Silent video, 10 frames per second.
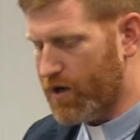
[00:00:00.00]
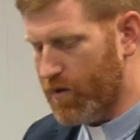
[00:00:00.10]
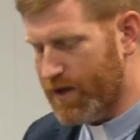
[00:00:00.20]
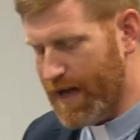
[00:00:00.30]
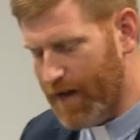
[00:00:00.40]

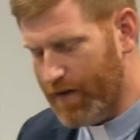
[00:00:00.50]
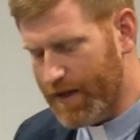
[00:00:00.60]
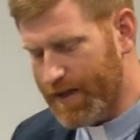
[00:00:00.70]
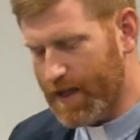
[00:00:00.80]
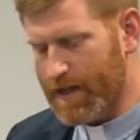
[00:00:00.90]
David
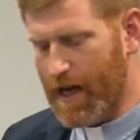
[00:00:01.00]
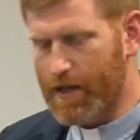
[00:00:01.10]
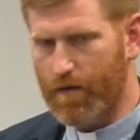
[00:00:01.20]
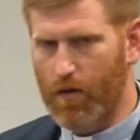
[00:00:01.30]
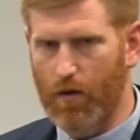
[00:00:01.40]
is
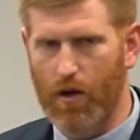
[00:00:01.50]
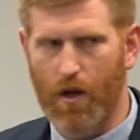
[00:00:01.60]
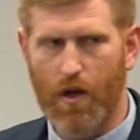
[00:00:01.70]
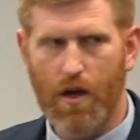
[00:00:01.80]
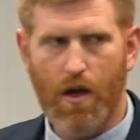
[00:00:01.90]
successful
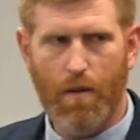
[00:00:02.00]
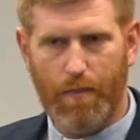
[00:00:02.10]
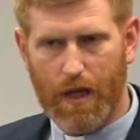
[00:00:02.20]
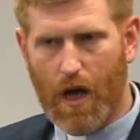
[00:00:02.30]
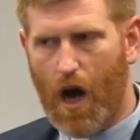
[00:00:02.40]

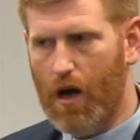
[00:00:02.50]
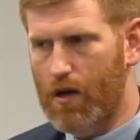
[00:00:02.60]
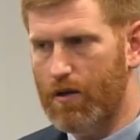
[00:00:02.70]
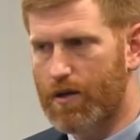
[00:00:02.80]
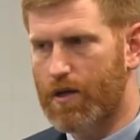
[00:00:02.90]

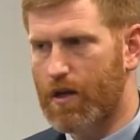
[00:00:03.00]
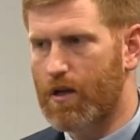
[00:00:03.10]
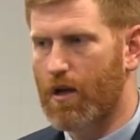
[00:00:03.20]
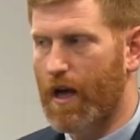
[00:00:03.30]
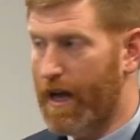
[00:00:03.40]
because
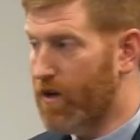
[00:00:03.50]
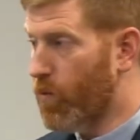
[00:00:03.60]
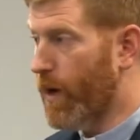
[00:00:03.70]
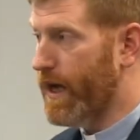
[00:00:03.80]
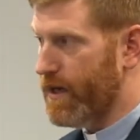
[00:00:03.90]
and
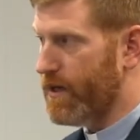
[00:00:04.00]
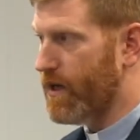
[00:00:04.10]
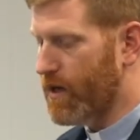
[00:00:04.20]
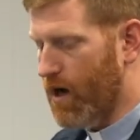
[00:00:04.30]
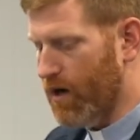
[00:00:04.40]
when
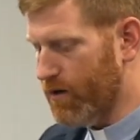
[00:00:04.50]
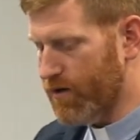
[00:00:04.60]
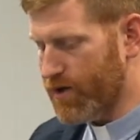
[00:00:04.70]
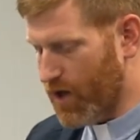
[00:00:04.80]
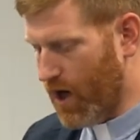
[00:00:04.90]
he
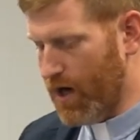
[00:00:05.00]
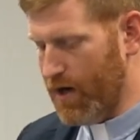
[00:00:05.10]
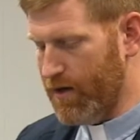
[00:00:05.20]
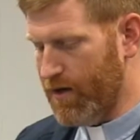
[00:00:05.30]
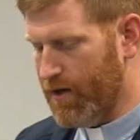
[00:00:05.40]
honors
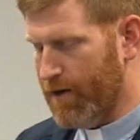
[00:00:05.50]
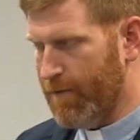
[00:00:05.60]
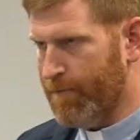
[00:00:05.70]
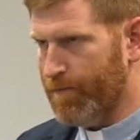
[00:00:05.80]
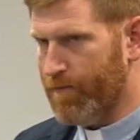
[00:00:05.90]
God.
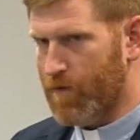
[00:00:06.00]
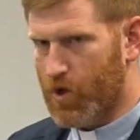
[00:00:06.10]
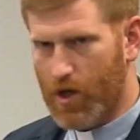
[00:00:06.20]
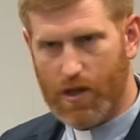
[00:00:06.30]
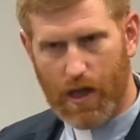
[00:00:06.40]

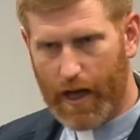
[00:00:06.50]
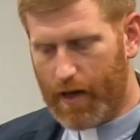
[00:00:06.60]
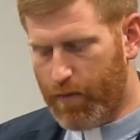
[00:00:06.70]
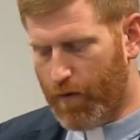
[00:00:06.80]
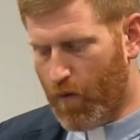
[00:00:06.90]
Just
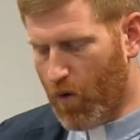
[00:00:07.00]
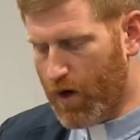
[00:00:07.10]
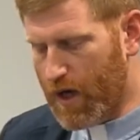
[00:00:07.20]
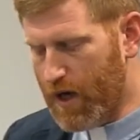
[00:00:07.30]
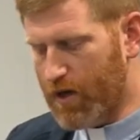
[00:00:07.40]
like before,
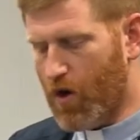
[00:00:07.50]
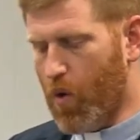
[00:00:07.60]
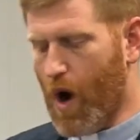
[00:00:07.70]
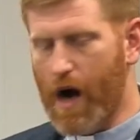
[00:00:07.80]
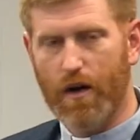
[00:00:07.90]
he
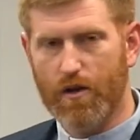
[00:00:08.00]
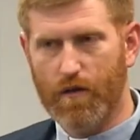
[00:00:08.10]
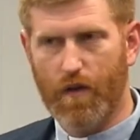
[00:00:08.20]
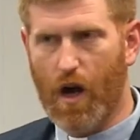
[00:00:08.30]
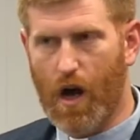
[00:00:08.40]
inquires
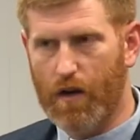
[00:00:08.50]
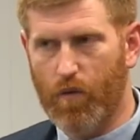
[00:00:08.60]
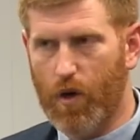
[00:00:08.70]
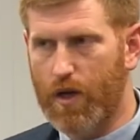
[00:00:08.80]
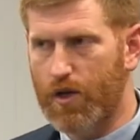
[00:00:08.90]
of God of
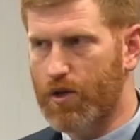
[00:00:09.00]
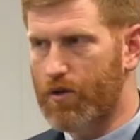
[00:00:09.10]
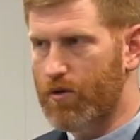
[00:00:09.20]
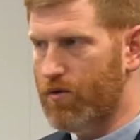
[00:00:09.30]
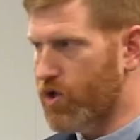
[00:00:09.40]
what he should
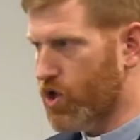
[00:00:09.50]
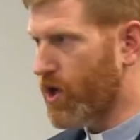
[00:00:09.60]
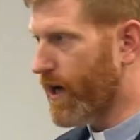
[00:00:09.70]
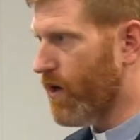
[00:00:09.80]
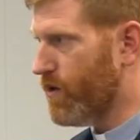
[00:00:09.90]
do. Should
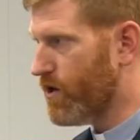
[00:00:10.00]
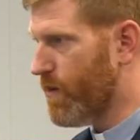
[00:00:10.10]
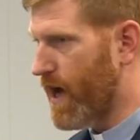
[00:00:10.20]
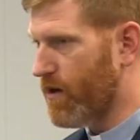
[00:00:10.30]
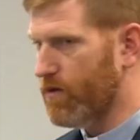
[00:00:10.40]
I go into
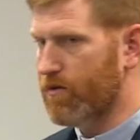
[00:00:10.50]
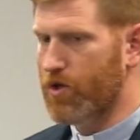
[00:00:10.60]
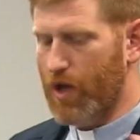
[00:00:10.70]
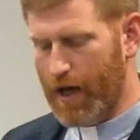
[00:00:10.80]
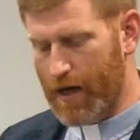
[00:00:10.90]
battle?
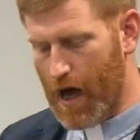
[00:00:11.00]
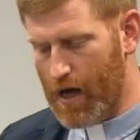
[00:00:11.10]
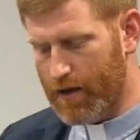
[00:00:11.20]
Should I not?